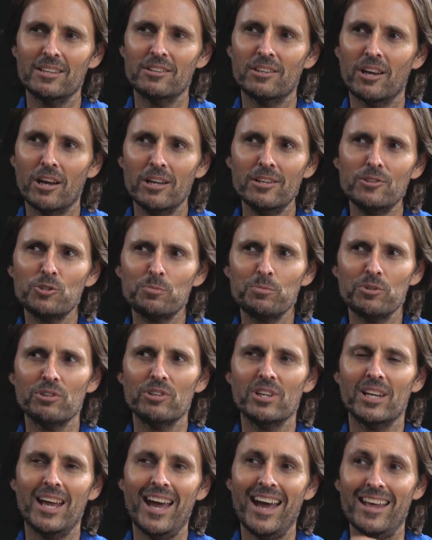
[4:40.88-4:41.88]
the Holy
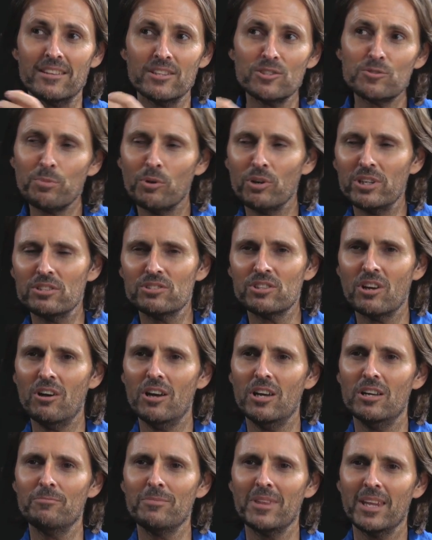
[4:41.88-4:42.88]
Spirit at this point in
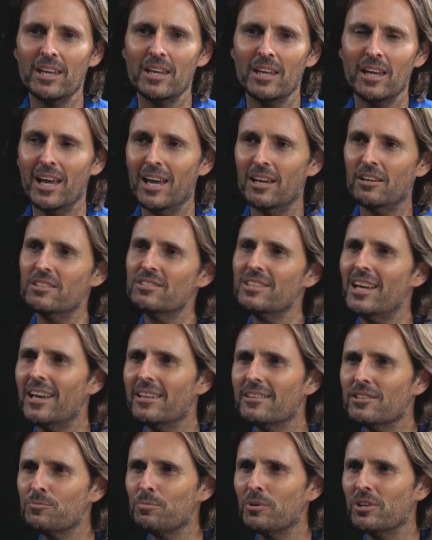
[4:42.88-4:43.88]
time, and I say
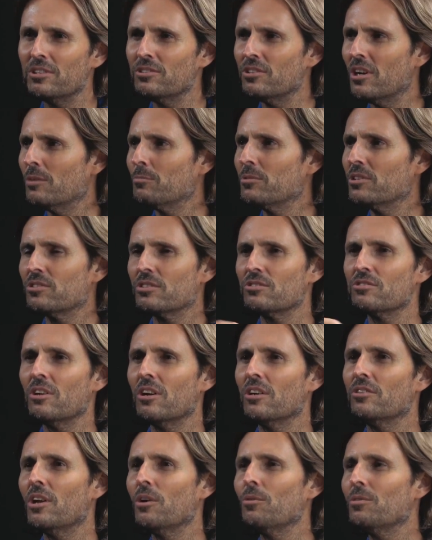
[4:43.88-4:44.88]
at this point in time because it's
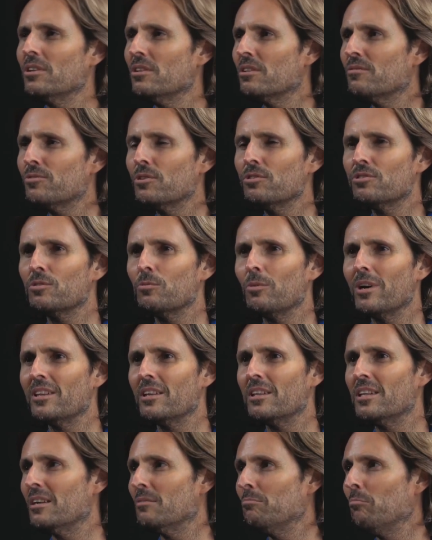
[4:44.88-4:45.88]
not known in the future
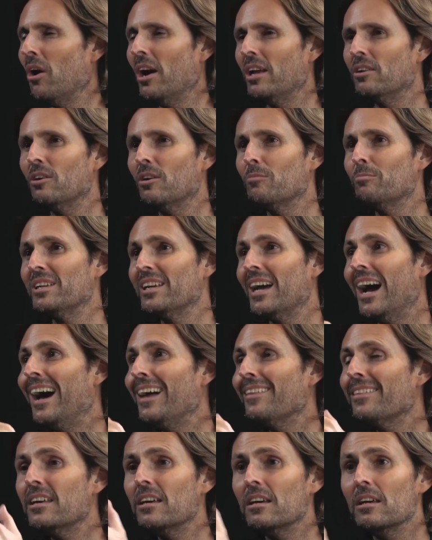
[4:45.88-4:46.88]
whether there might not be
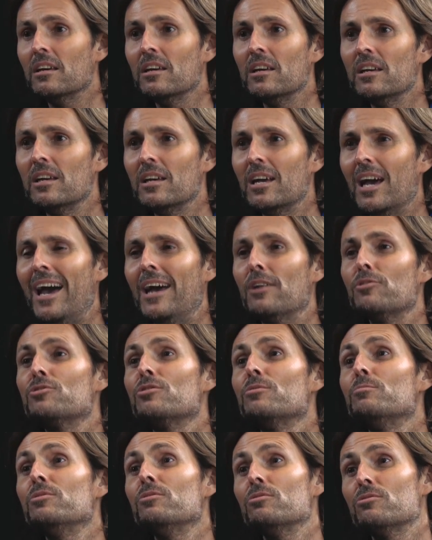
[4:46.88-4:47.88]
other
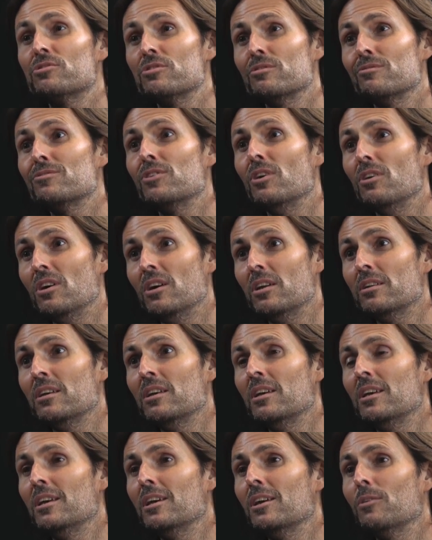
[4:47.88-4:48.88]
attributes of God,
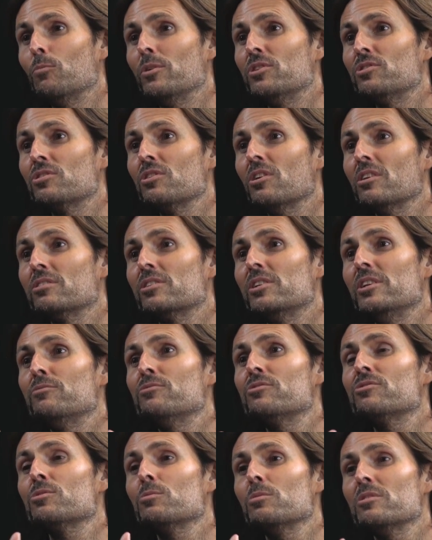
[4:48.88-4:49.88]
yes. which God
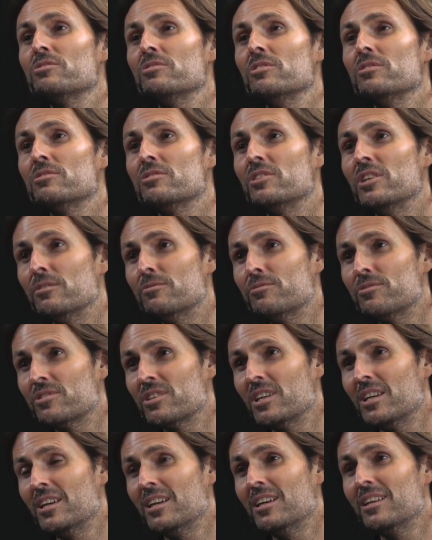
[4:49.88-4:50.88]
gives to us as gifts,
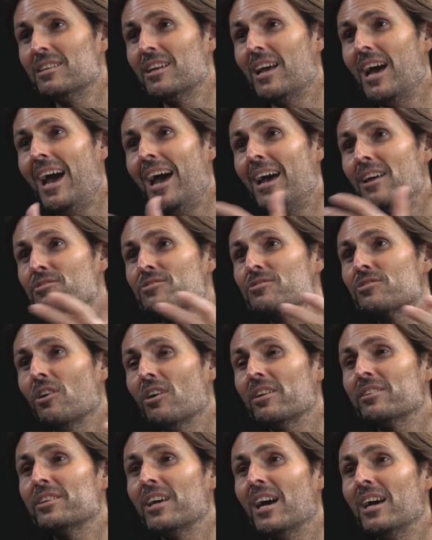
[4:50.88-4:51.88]
as
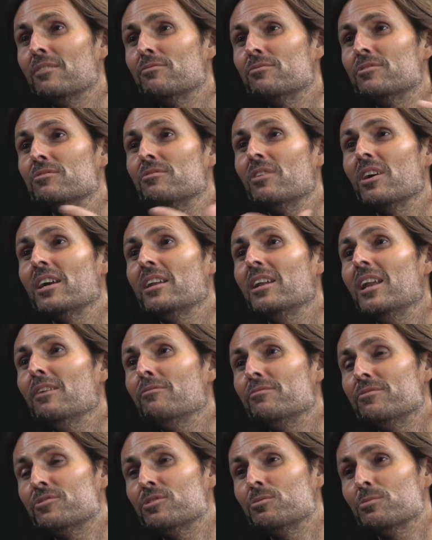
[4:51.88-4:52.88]
God gave divine
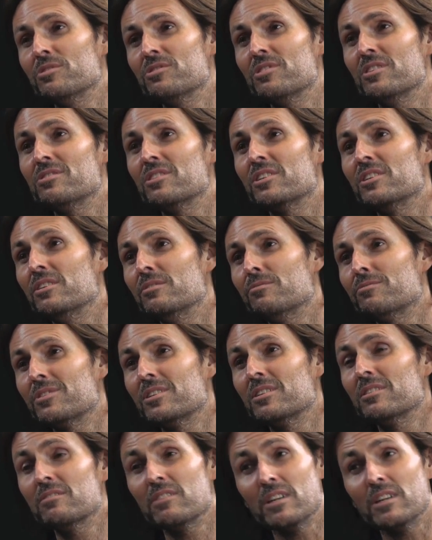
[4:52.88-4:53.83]
love to us as a yes. gift,